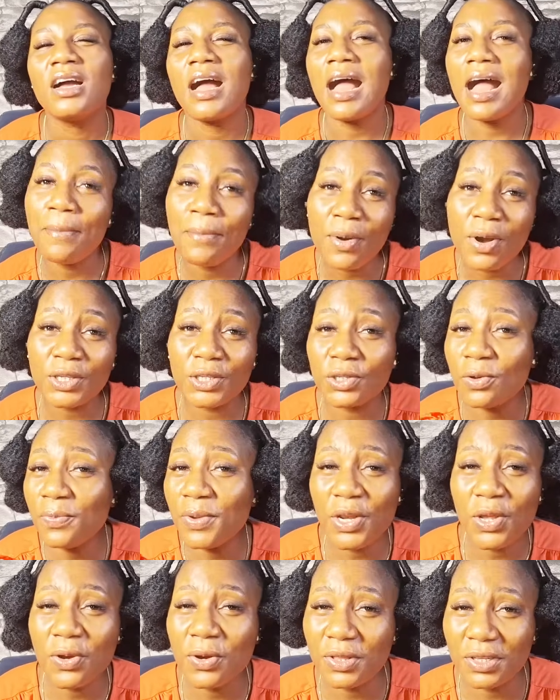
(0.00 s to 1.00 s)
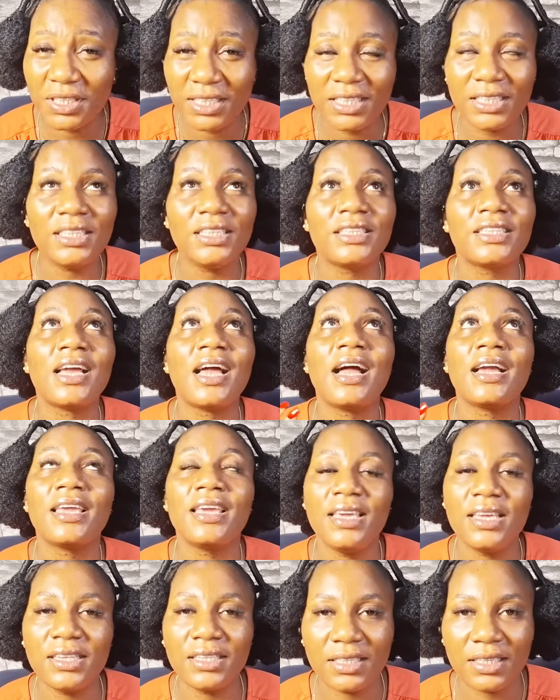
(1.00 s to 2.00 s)
among so many other cities, are
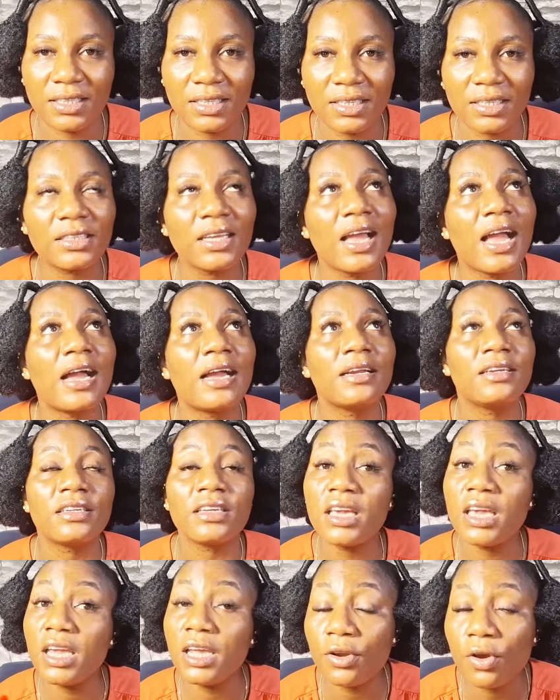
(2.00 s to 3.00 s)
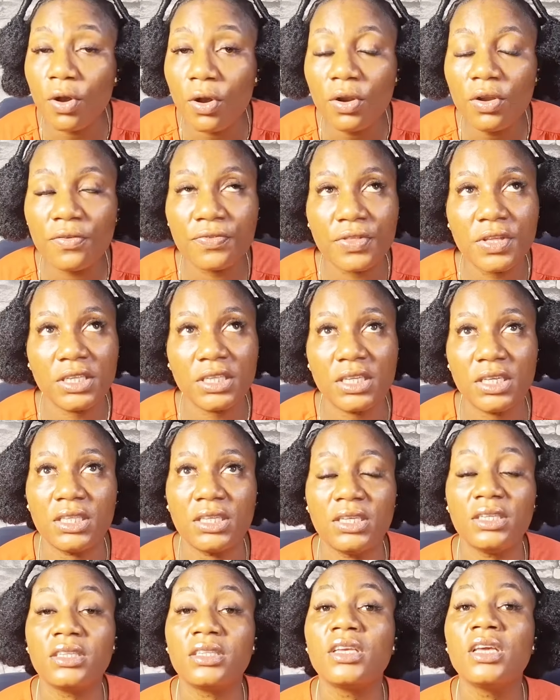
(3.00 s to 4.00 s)
key cities, and in all of these
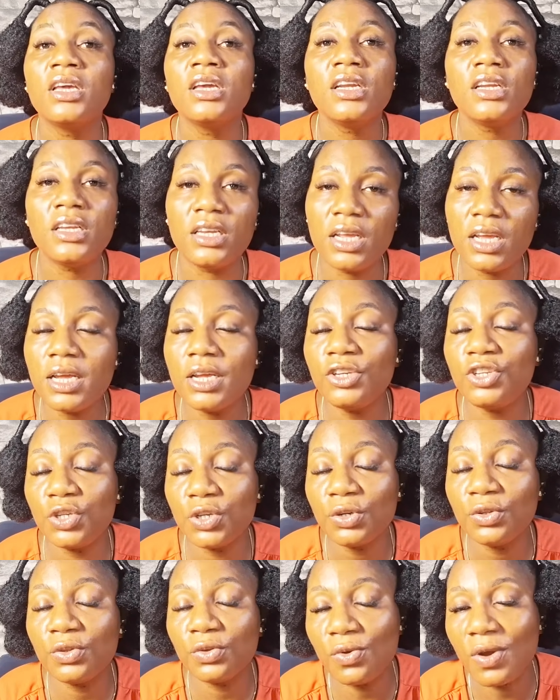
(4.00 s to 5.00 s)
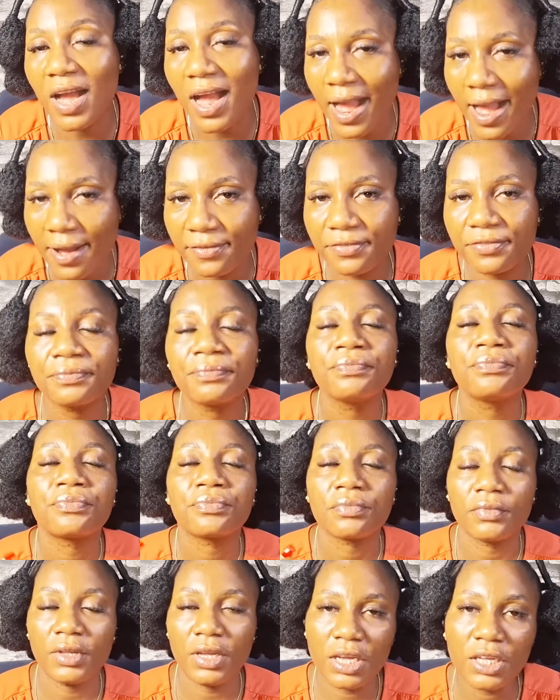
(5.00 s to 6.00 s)
cities, they sure do have
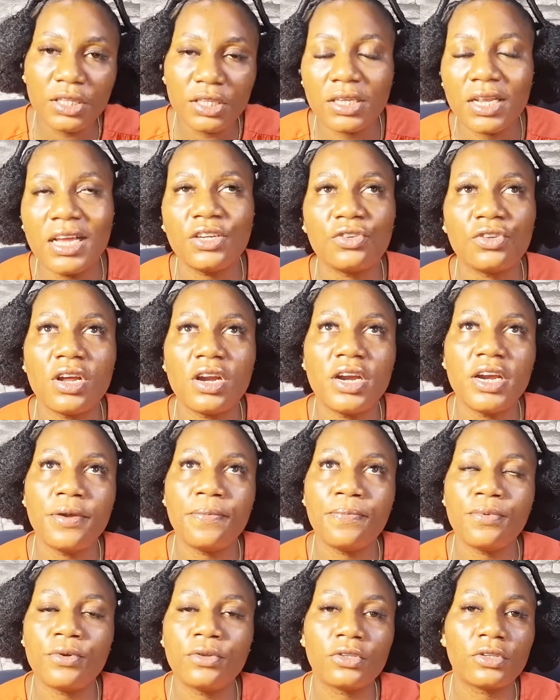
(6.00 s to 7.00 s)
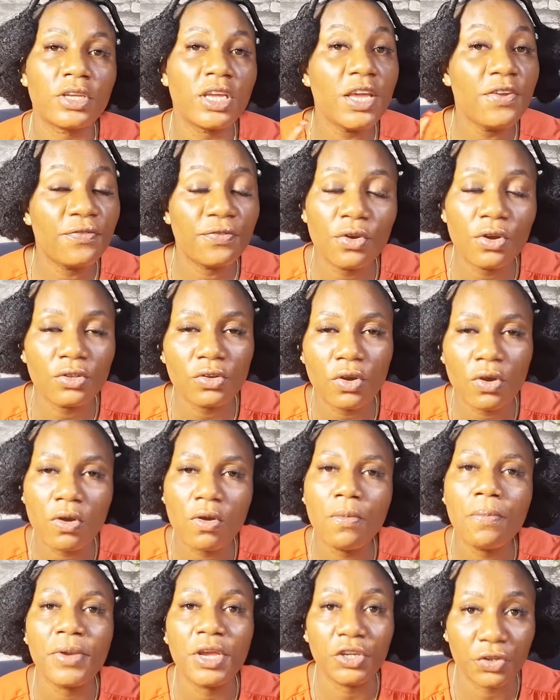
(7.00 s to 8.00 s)
international airports, if not
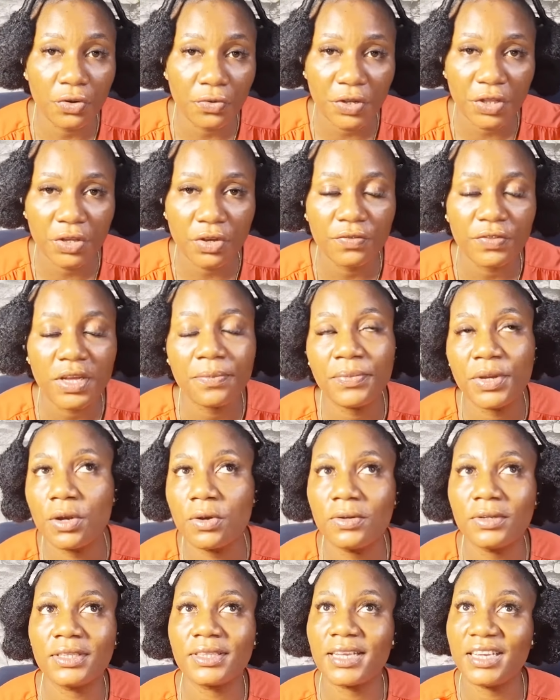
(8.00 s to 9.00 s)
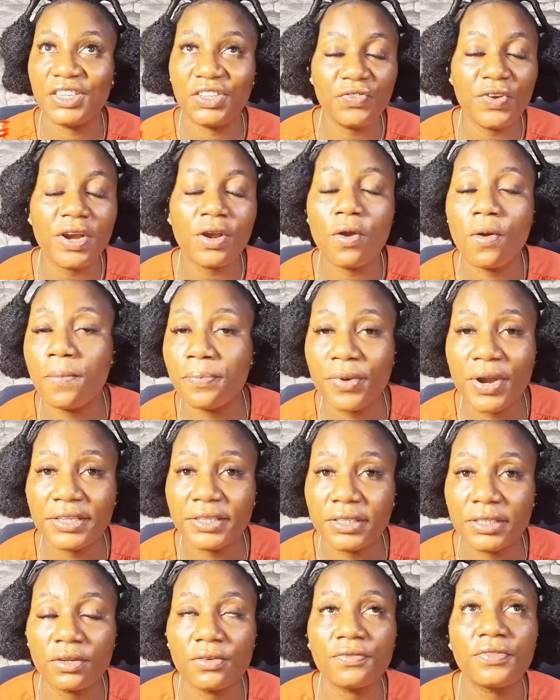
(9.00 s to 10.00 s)
all, majority of them, because Nigeria
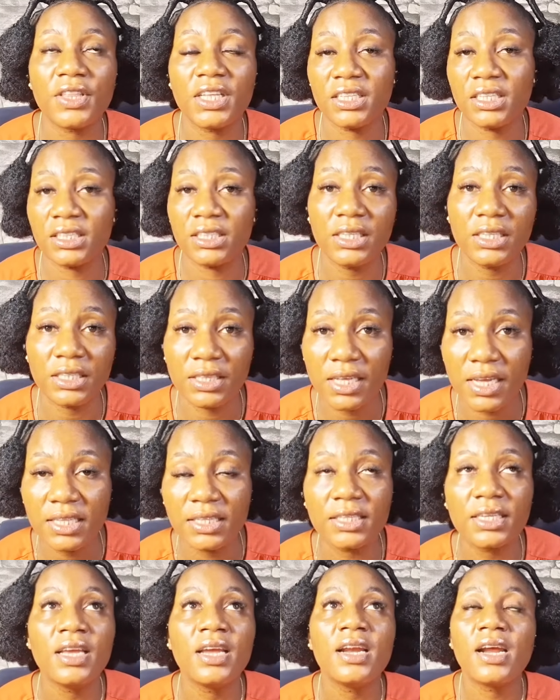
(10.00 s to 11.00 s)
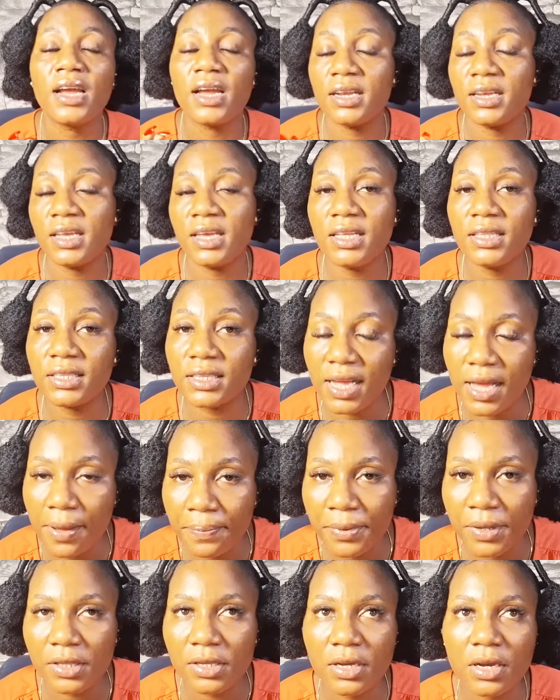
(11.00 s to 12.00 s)
comprises of 36 states and its
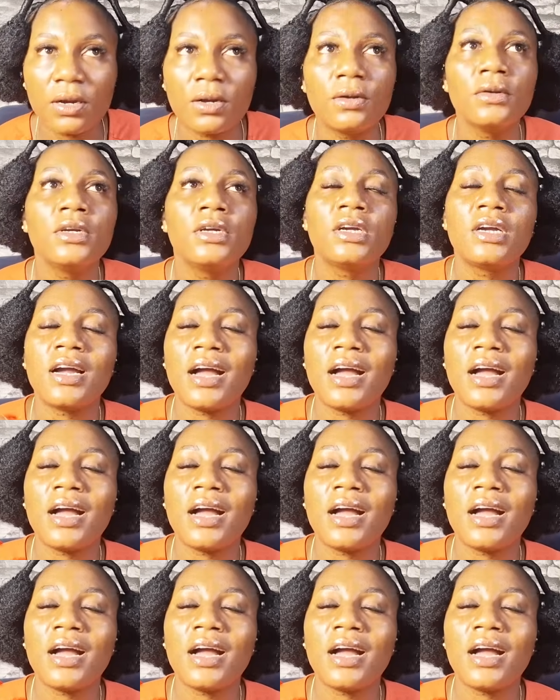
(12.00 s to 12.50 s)
capital.